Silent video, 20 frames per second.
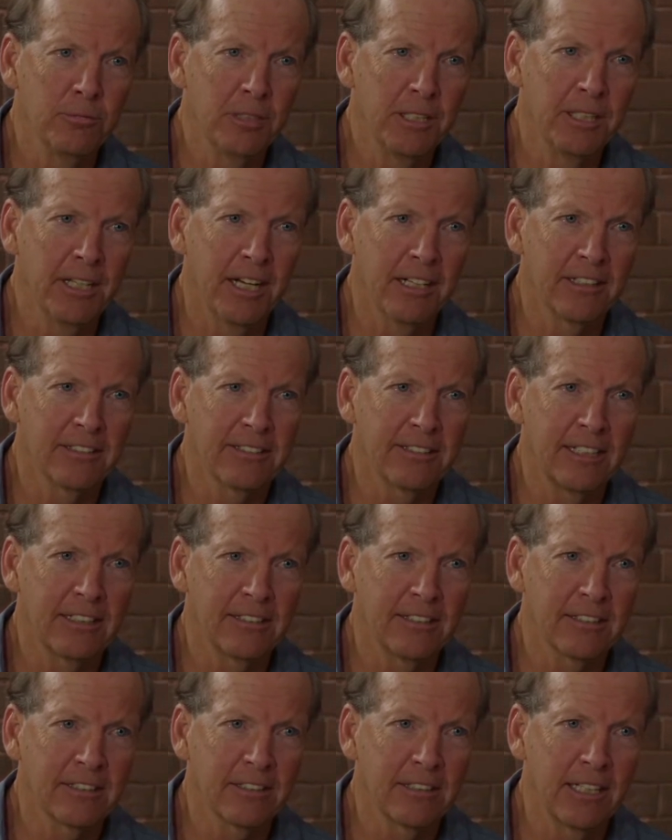the United
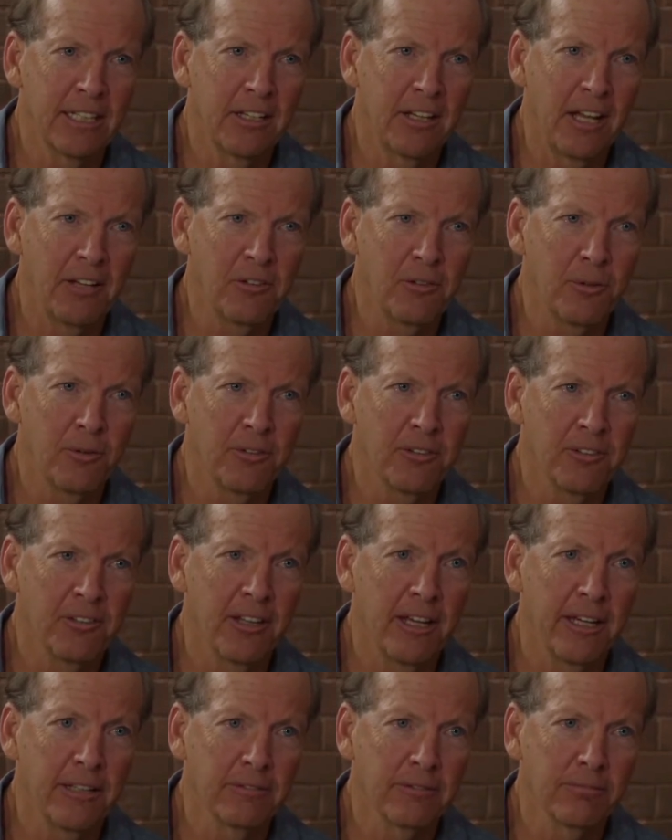States as an indentured
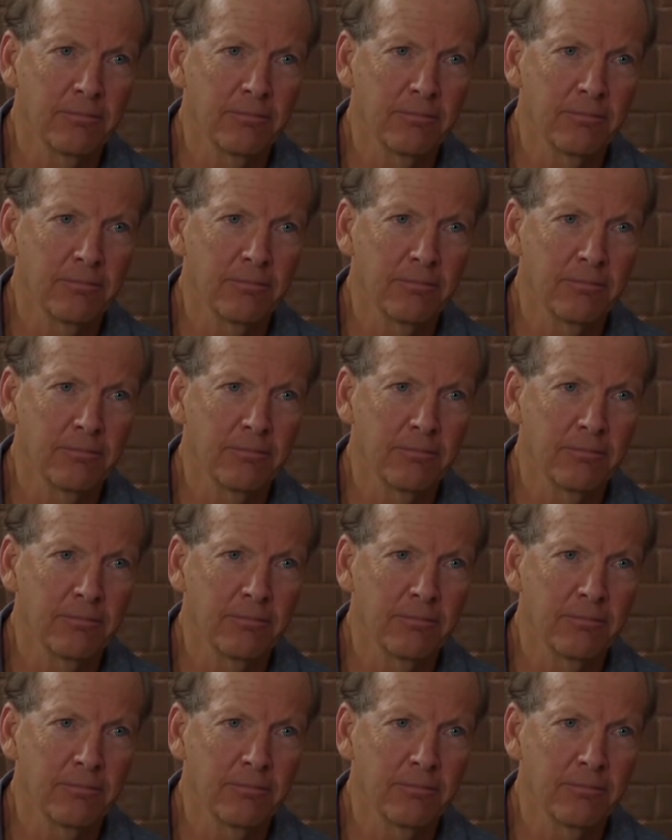slave.